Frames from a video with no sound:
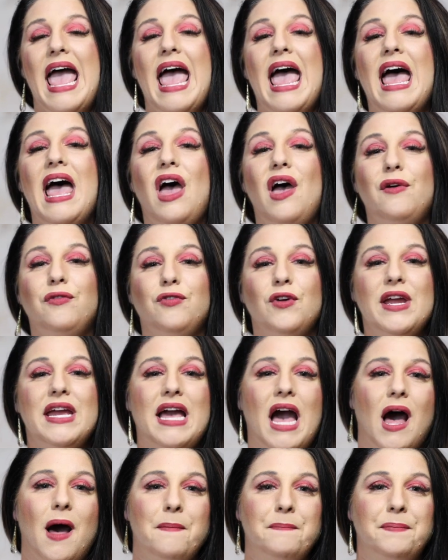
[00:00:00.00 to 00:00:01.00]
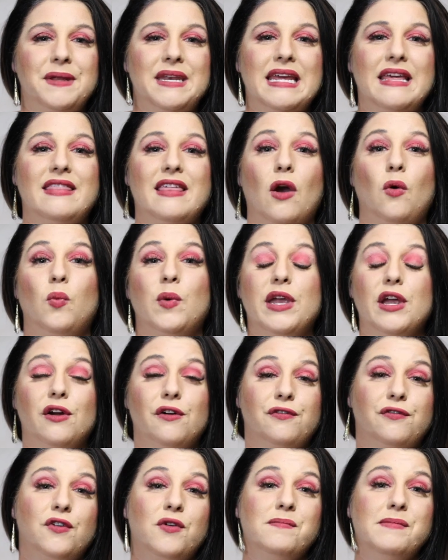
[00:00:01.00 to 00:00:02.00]
Every company that we
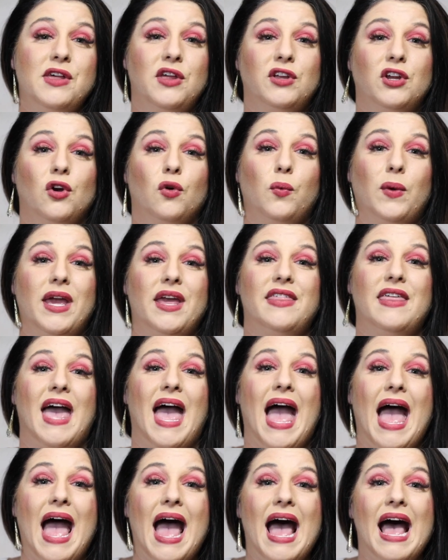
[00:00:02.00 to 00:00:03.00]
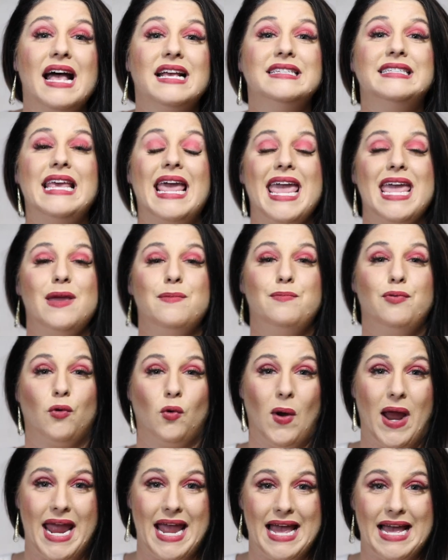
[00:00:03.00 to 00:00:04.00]
are familiar with has a
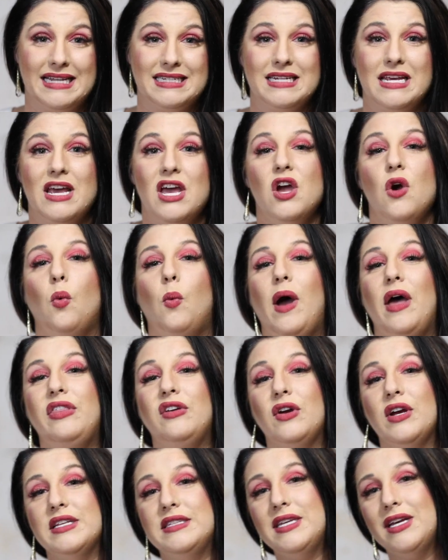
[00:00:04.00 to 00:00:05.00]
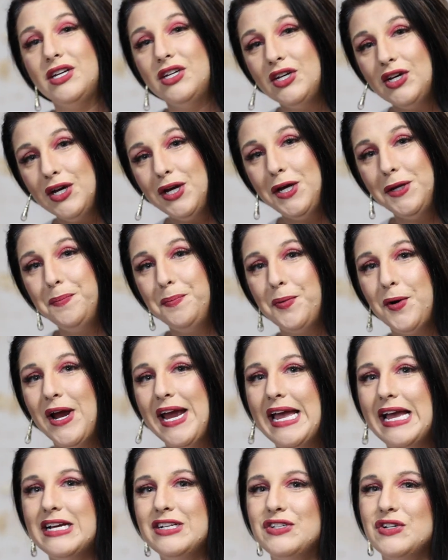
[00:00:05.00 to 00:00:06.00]
brand. Whether it's a good
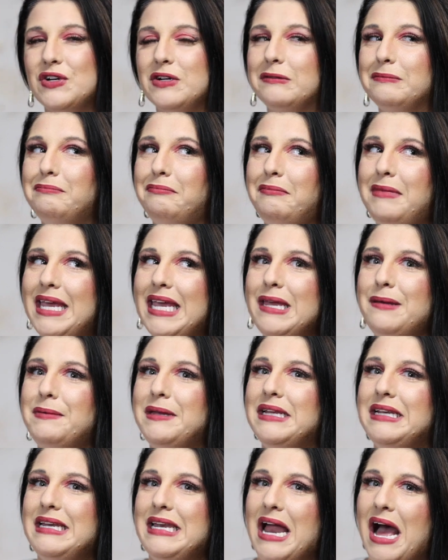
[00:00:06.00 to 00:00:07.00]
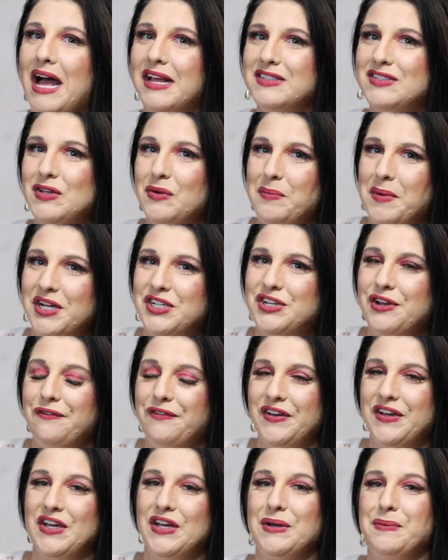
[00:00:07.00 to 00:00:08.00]
brand or maybe not so much
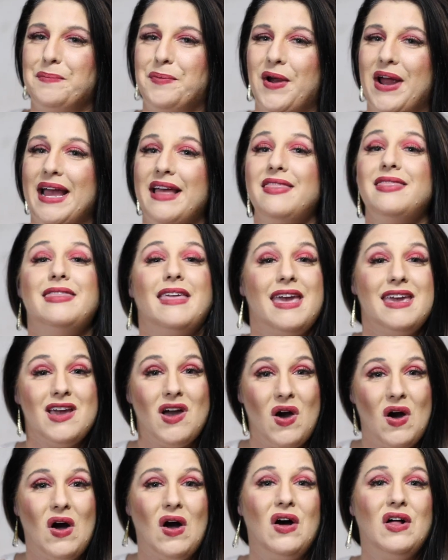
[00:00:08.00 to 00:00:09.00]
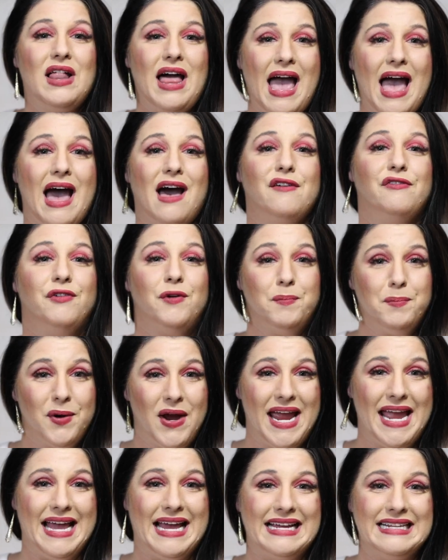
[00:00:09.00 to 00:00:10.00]
of a good brand, they all have a
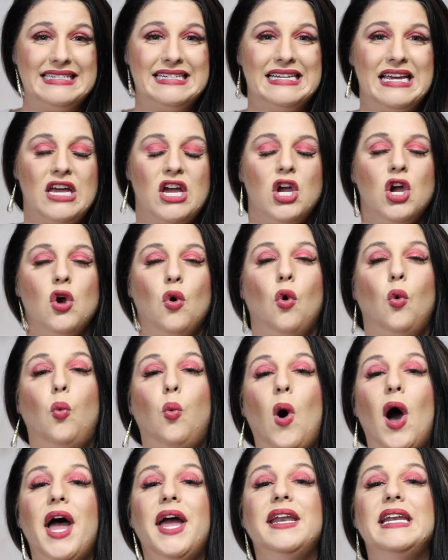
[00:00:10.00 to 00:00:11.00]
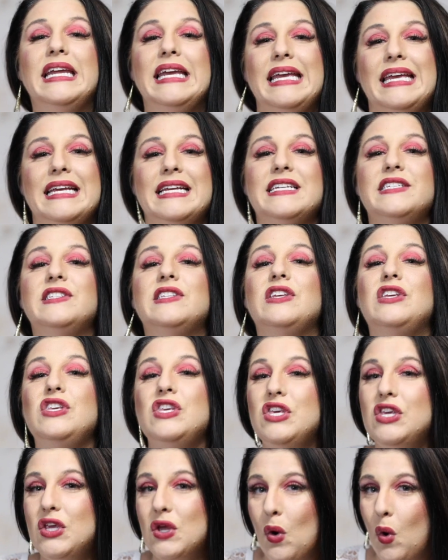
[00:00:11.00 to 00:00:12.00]
brand. What is
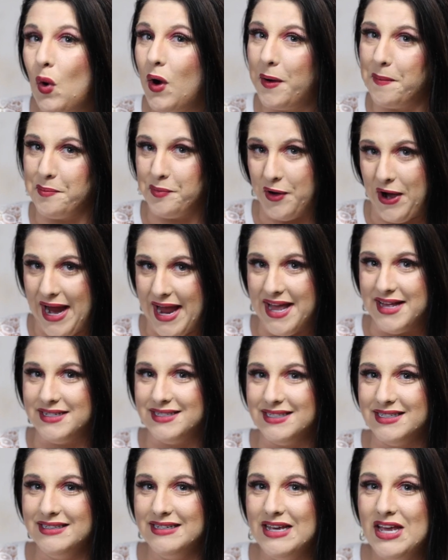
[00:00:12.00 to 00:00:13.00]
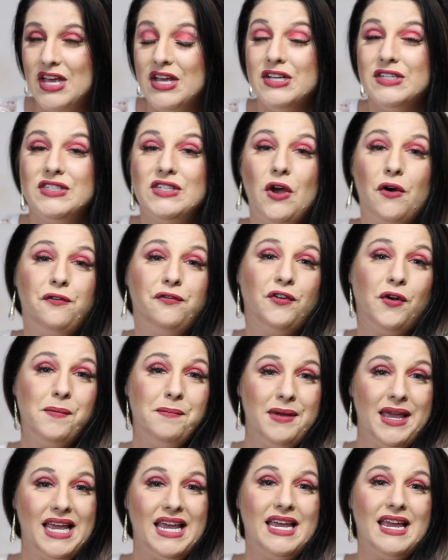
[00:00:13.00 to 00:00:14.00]
your brand? So for
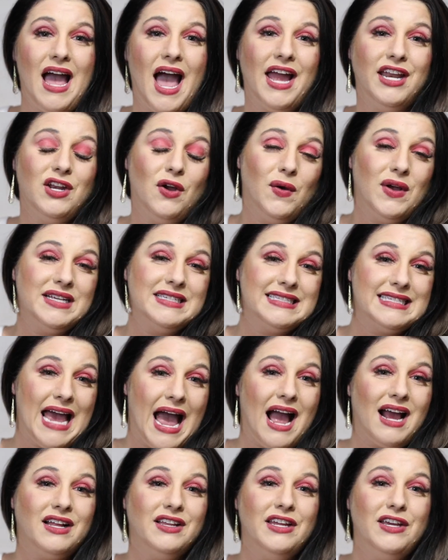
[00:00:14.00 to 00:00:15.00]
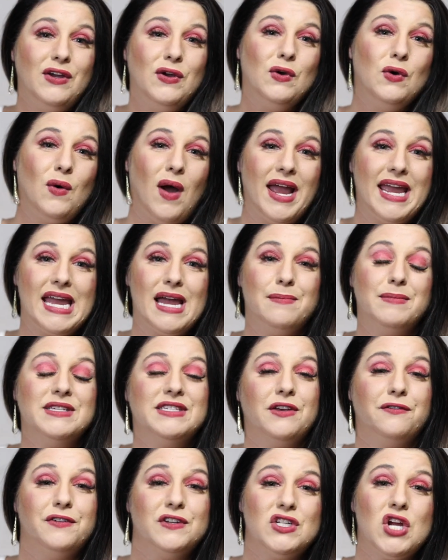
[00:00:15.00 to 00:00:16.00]
me, I know exactly who I am
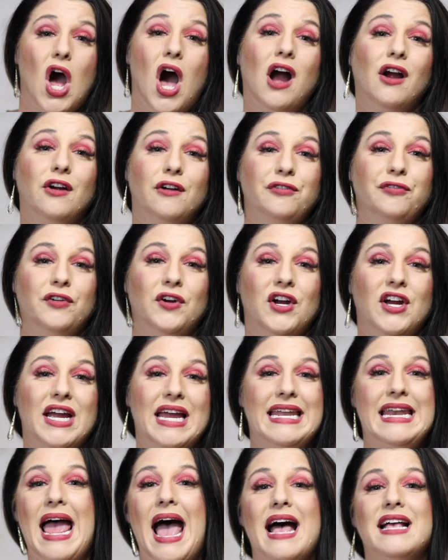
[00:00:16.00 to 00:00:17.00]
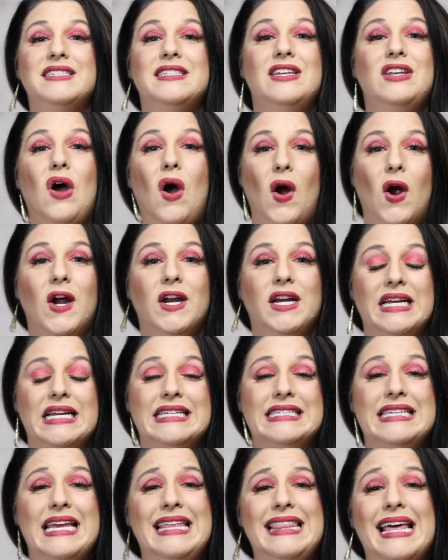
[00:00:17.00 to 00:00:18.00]
as a photographer and as an
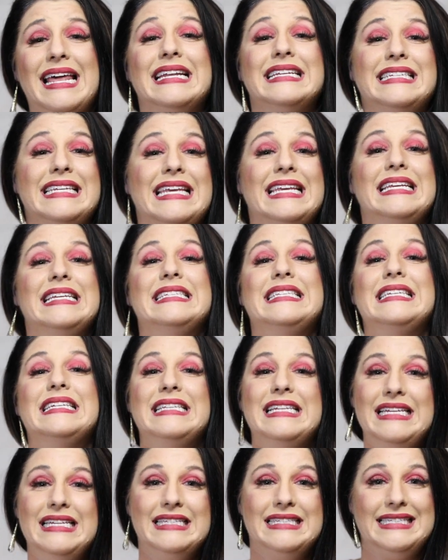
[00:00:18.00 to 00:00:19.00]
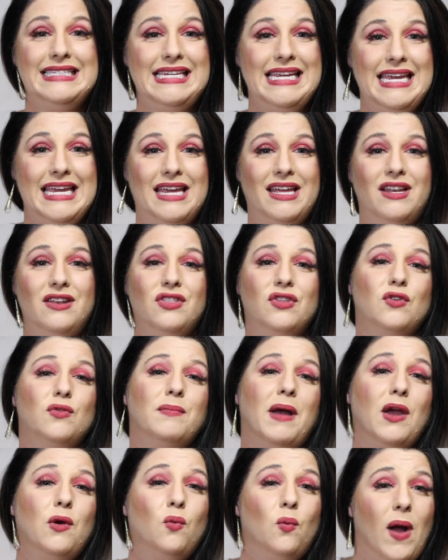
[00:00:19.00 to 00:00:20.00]
artist, and that is easily seen through
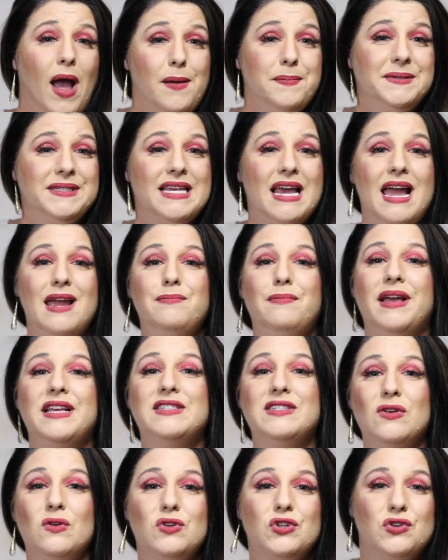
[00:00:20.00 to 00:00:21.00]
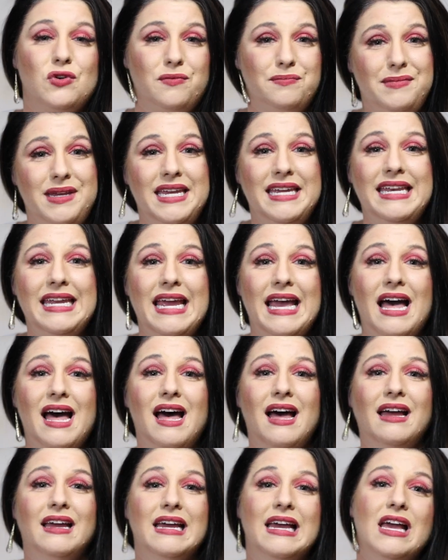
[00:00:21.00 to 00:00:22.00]
my website, my social
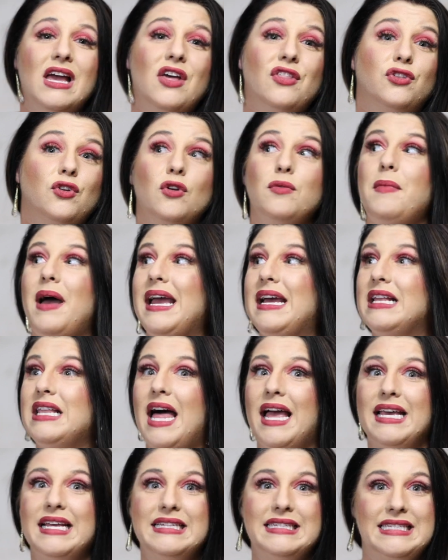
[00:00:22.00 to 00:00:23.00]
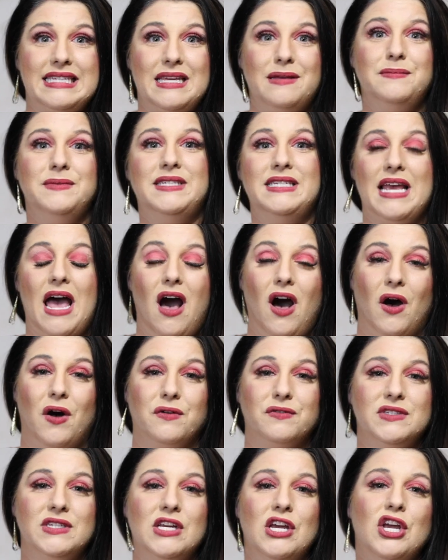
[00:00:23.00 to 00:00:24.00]
media, through my clients
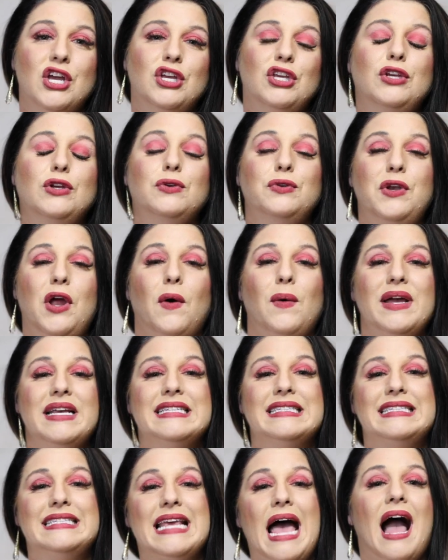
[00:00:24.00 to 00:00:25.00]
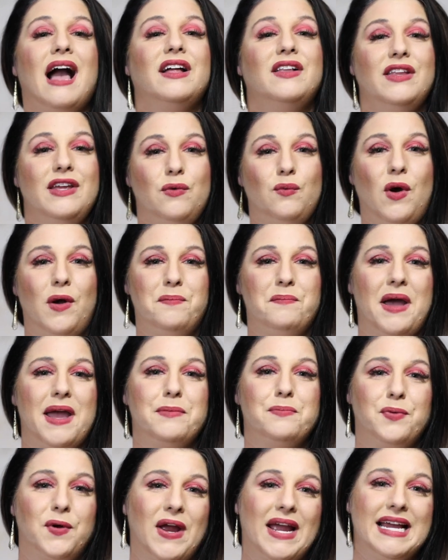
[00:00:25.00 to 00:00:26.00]
themselves. You know exactly what
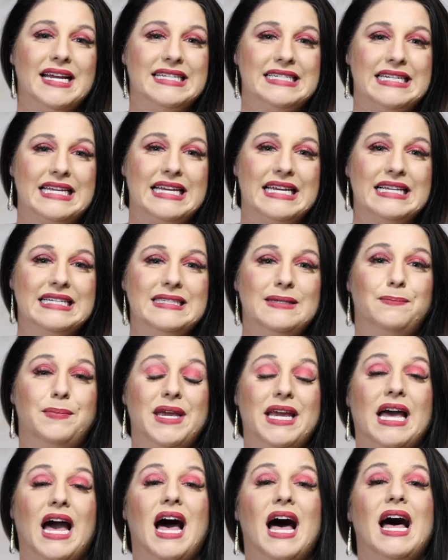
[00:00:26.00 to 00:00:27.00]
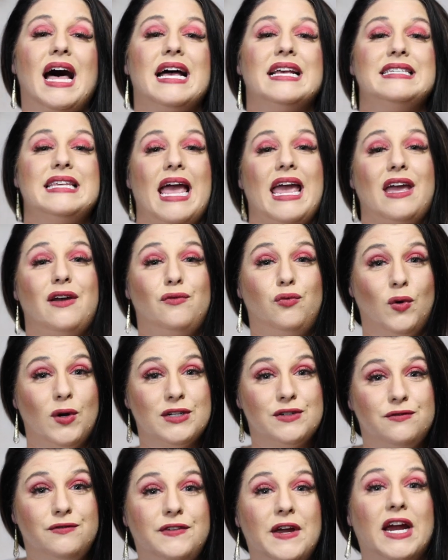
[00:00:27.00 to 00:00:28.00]
my brand is because I have
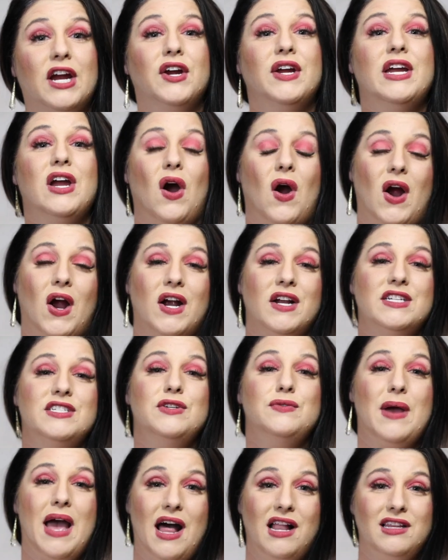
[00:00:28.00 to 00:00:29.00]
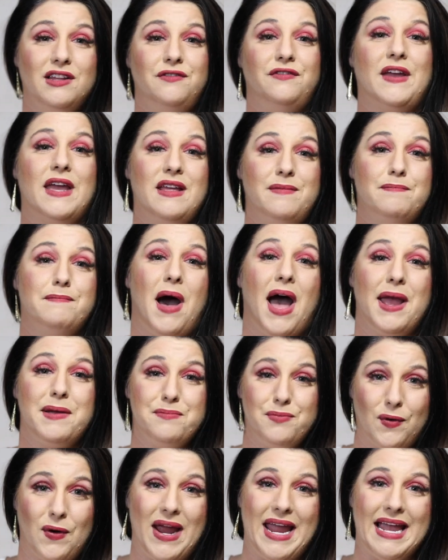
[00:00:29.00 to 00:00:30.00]
worked very hard to elevate my
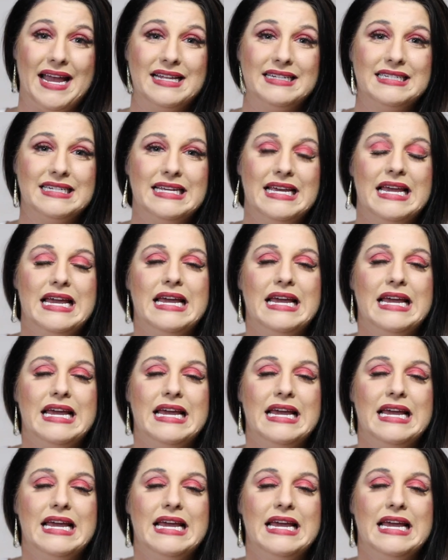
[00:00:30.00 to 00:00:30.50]
brand.